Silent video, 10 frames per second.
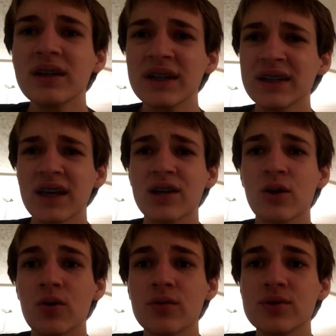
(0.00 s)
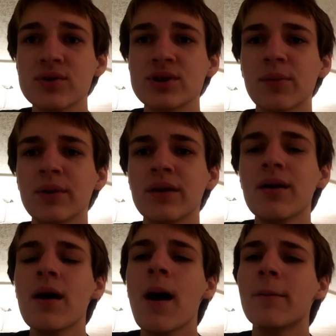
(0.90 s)
and, like, locals or something,
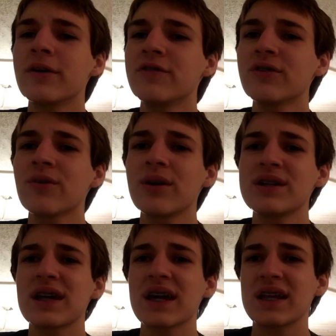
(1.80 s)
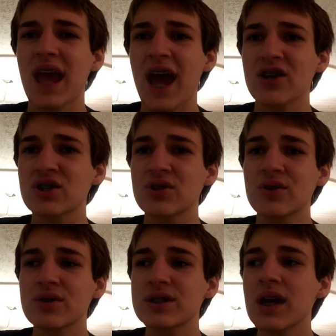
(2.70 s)
but if you're going to, like, a
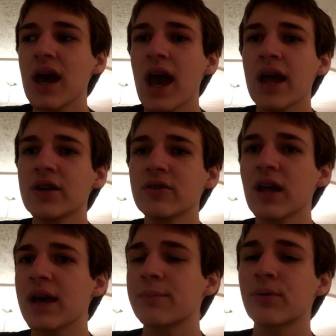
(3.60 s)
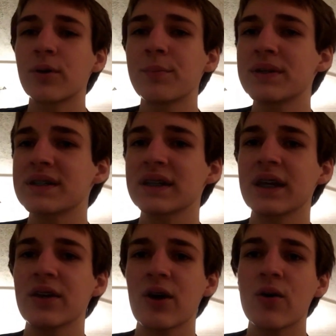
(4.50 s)
nationals and you're, like,
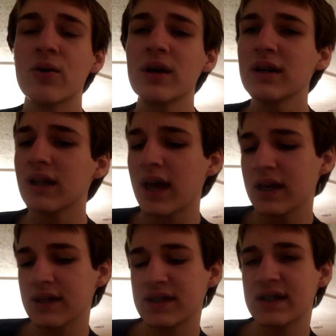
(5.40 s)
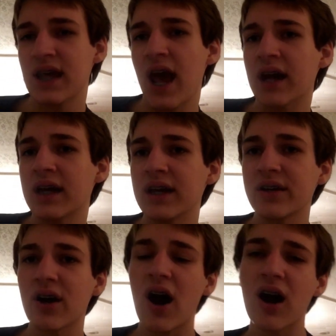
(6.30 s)
purposely, like,
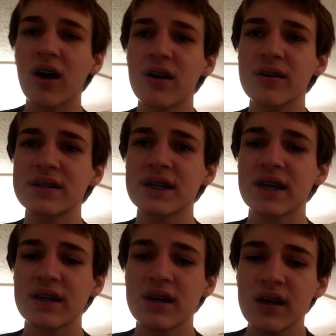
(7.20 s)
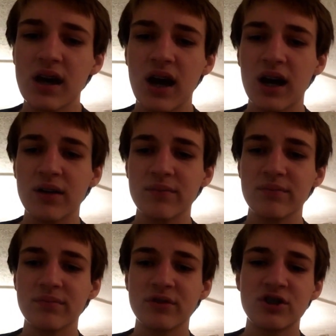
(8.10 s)
stacking cards and
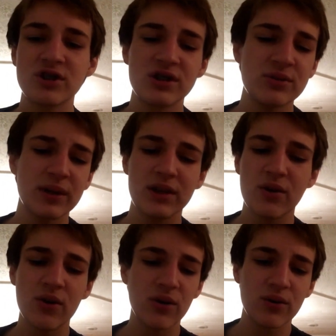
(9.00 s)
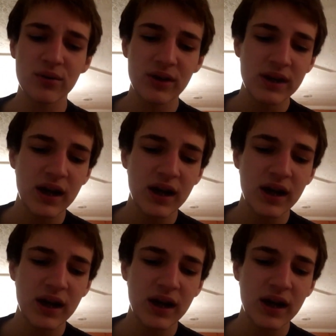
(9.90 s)
doing the whole